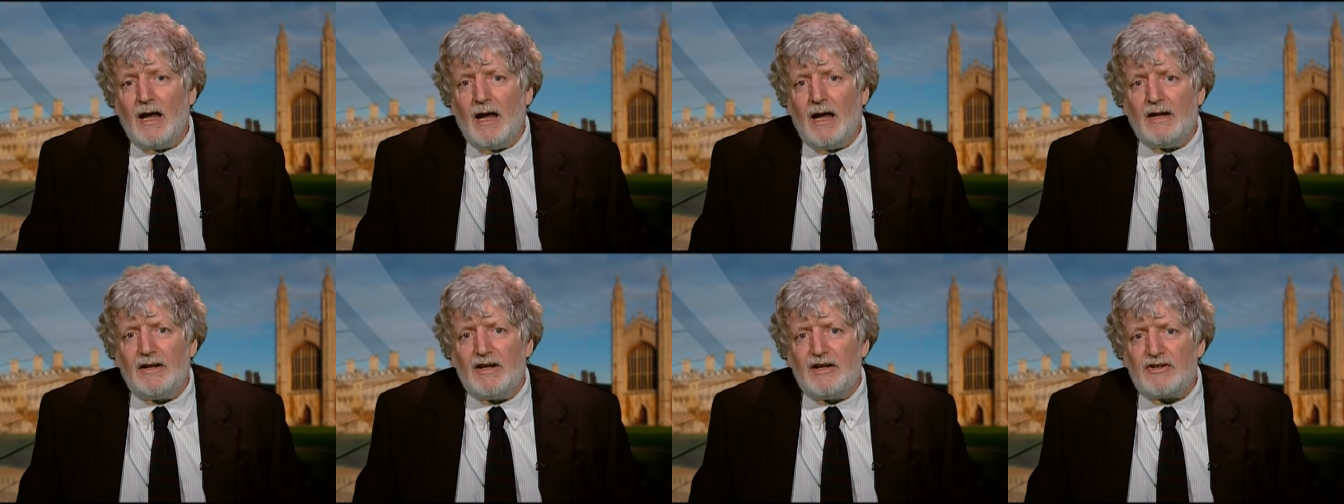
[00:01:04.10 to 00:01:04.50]

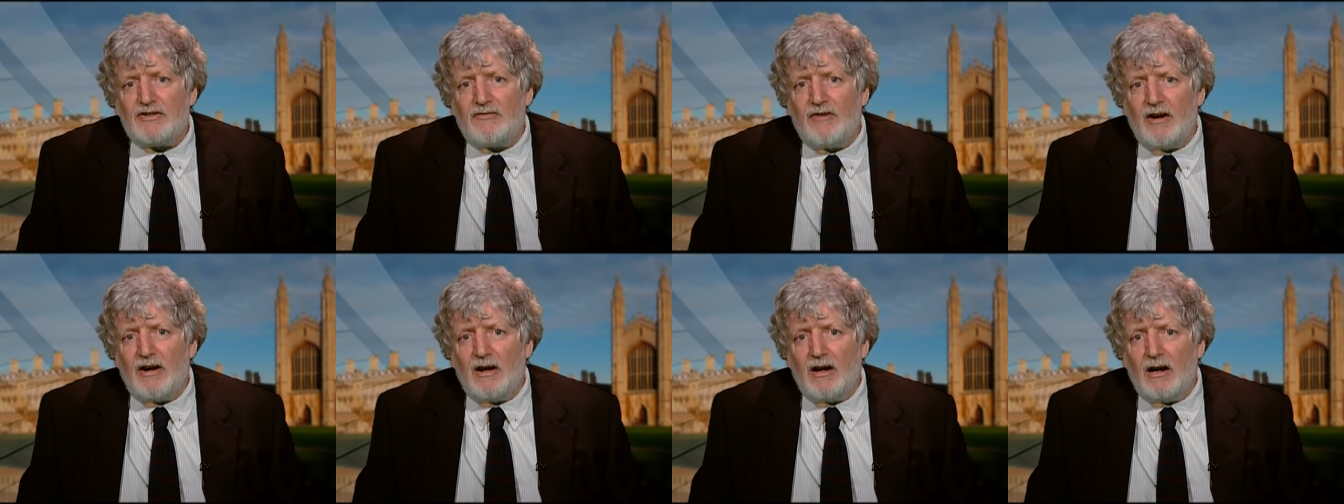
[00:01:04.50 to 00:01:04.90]
And
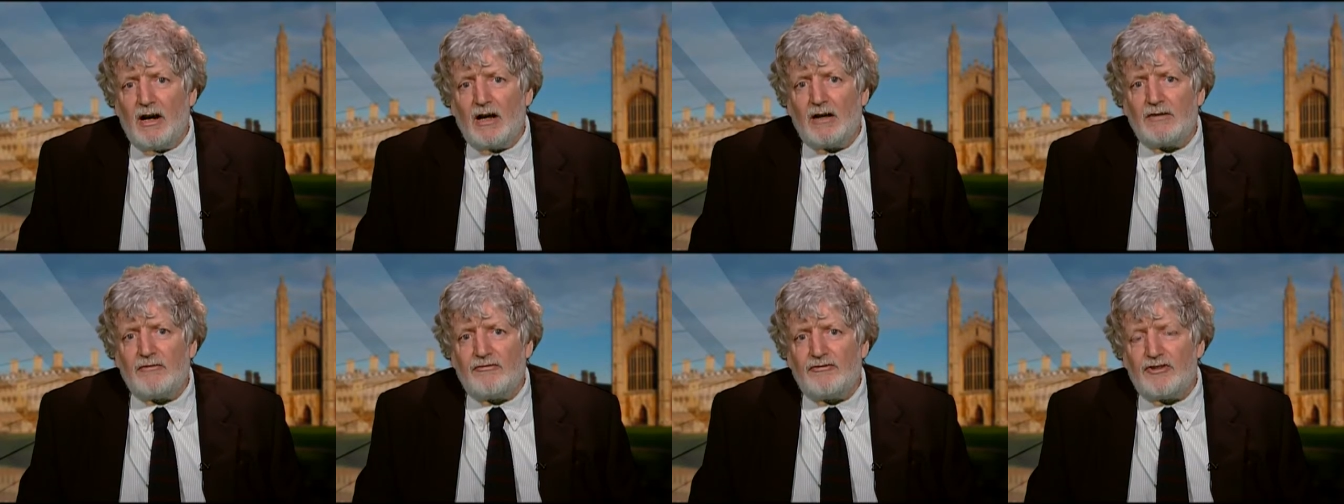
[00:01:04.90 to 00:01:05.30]
it's very
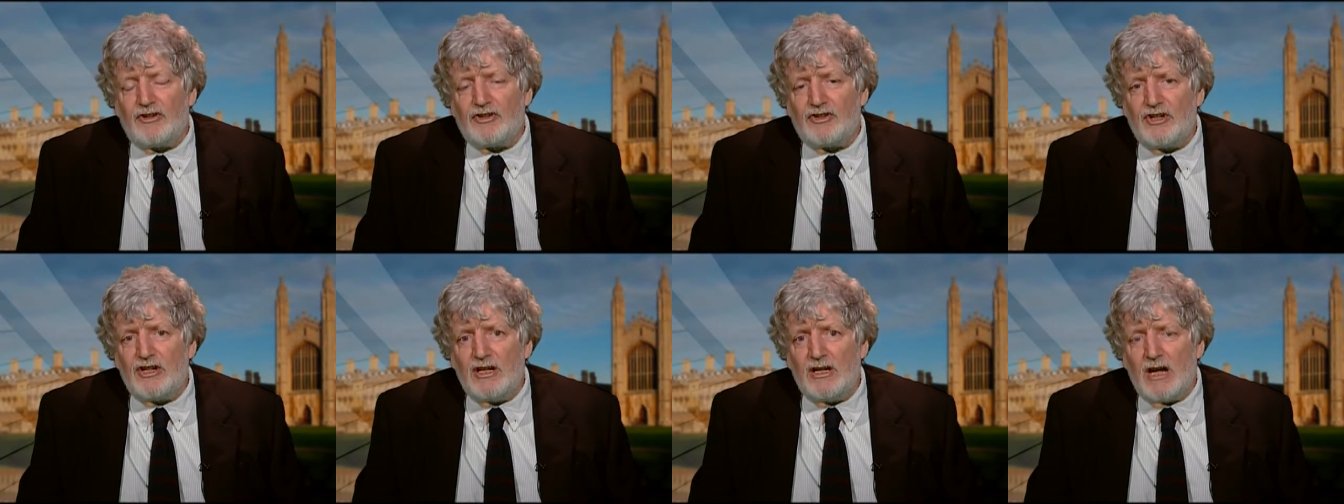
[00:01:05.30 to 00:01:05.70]
hard
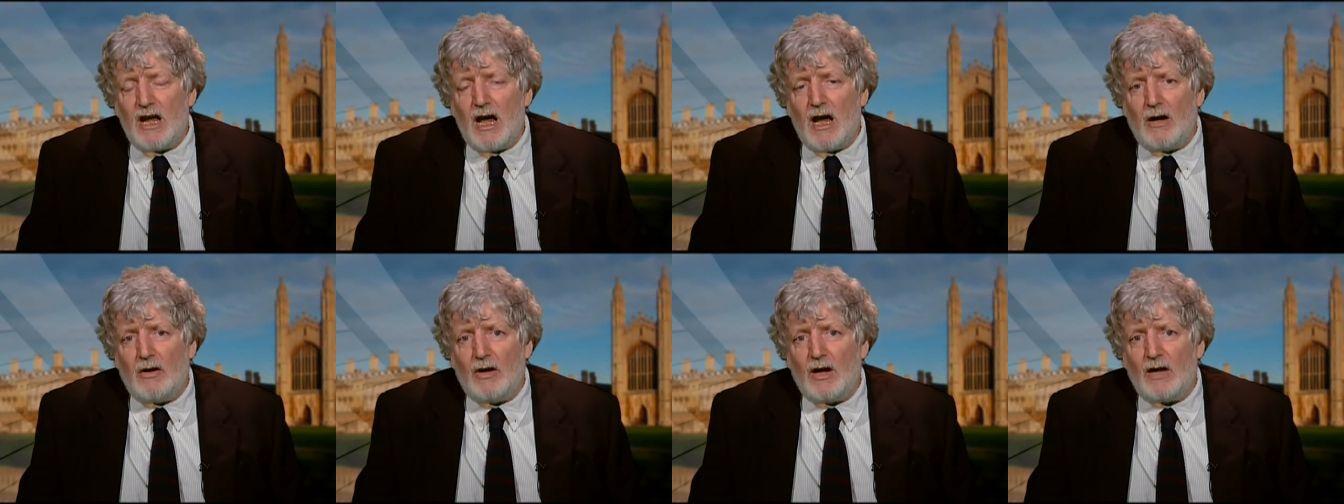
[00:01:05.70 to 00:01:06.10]
to see
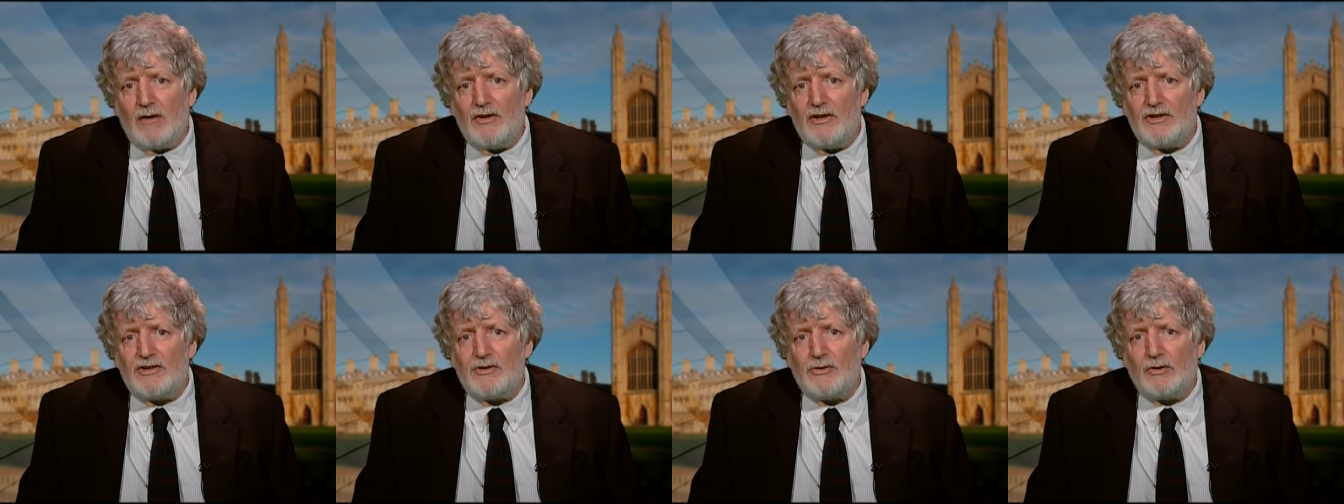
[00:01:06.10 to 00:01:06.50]
now how
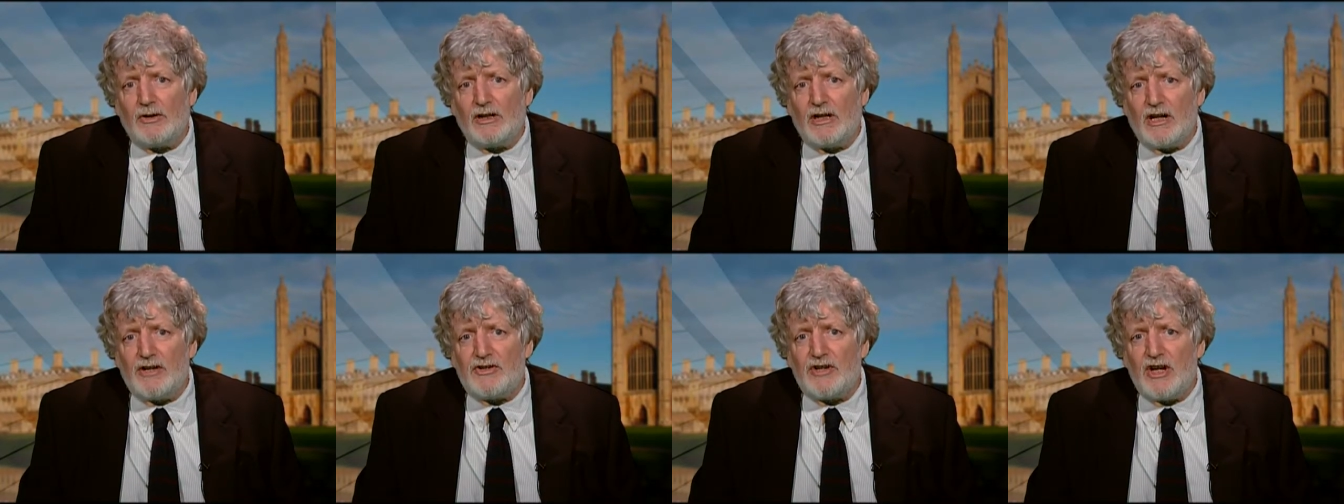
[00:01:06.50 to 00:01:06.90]
this
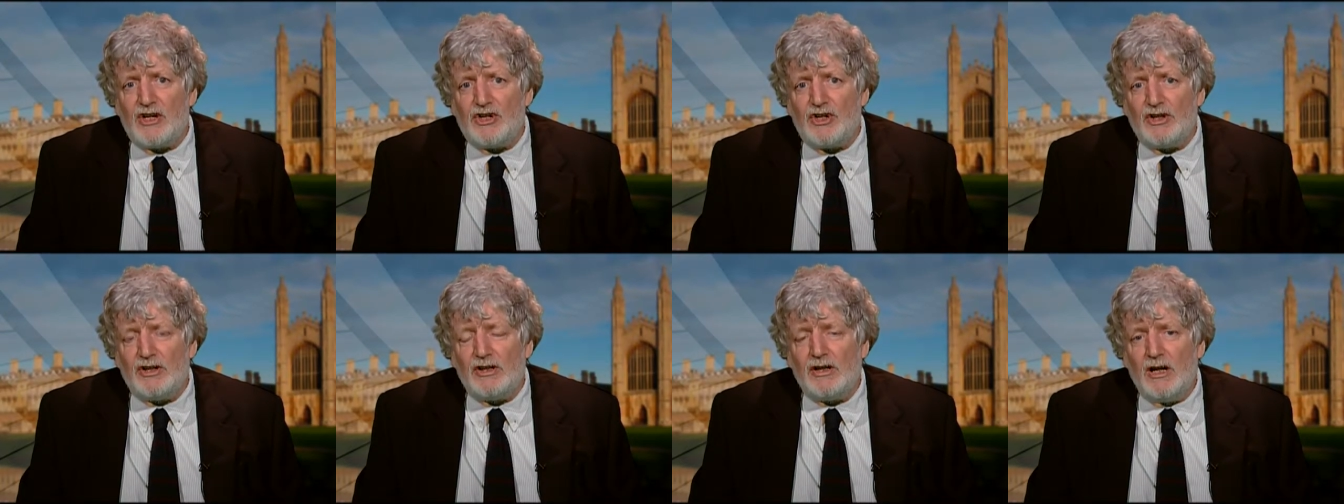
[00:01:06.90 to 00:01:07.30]

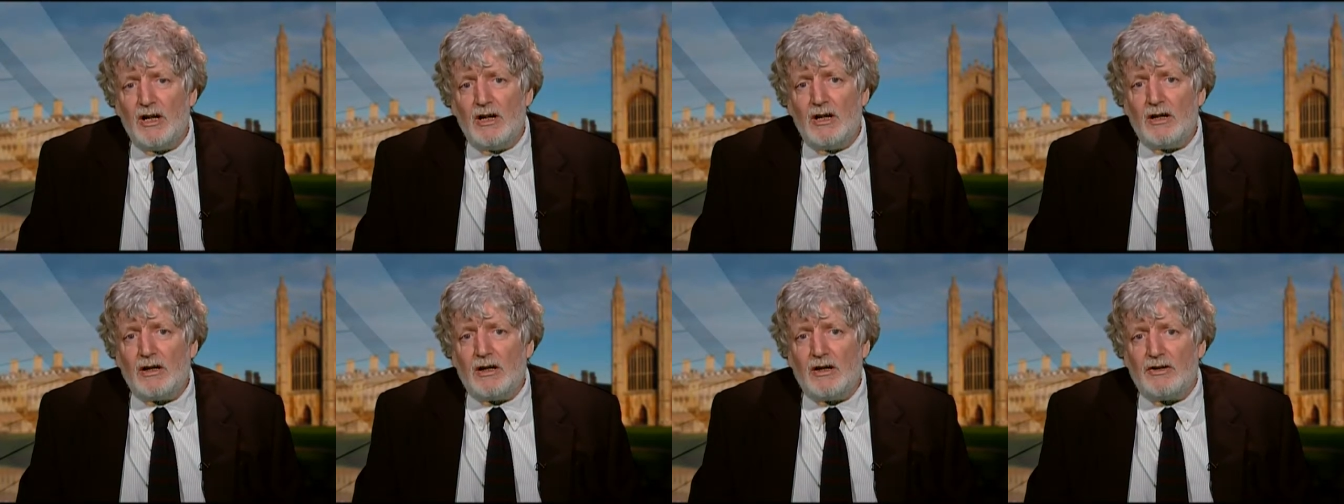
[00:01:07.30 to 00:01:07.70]
organization
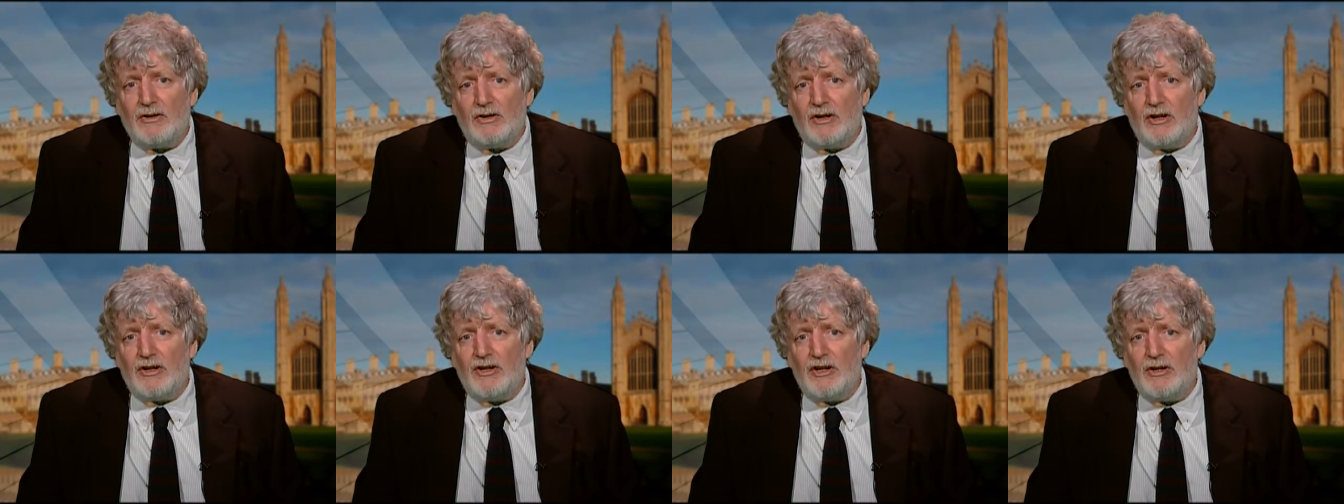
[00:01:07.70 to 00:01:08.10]

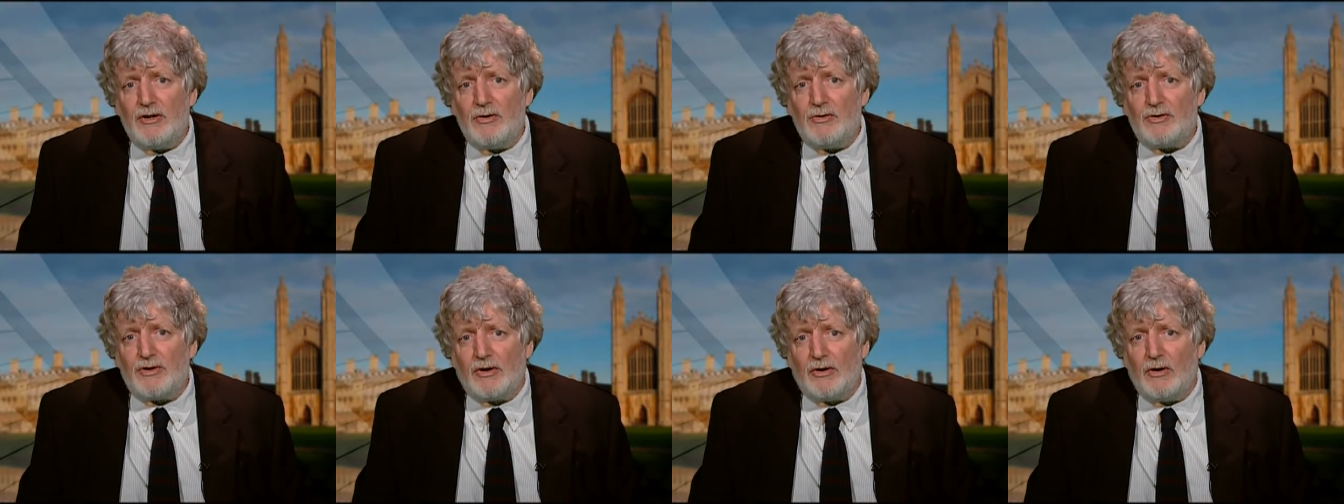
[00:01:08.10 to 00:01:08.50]
can
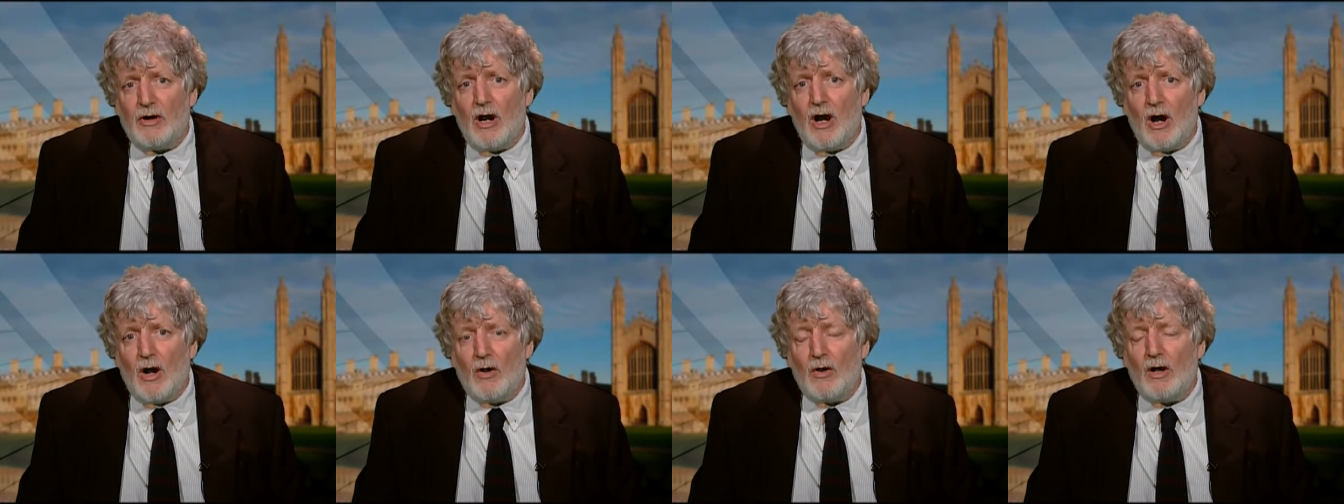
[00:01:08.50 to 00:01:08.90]
continue to
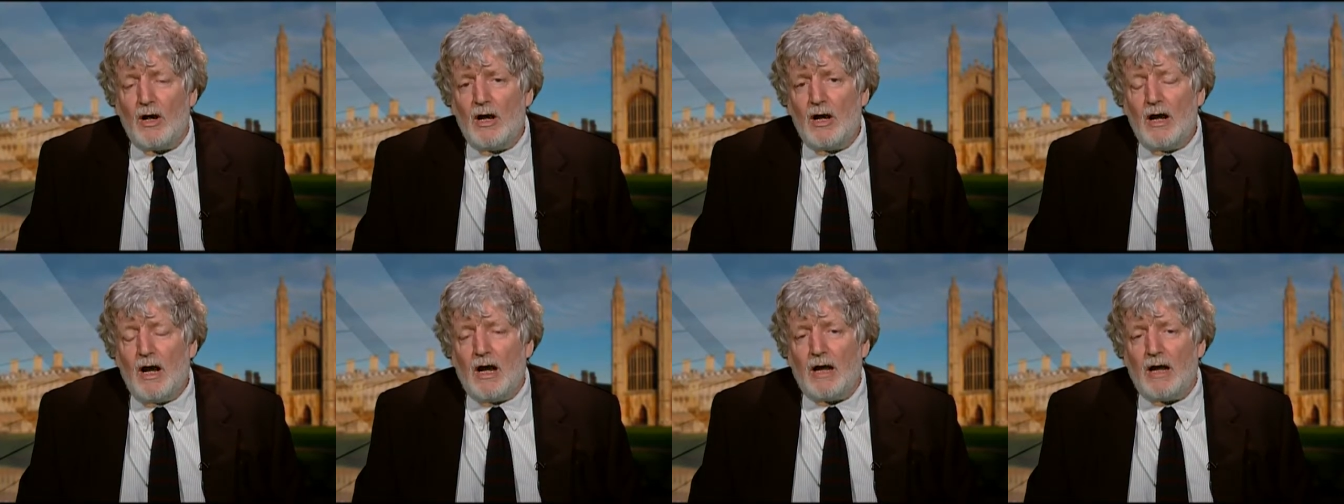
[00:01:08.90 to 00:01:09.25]
grow,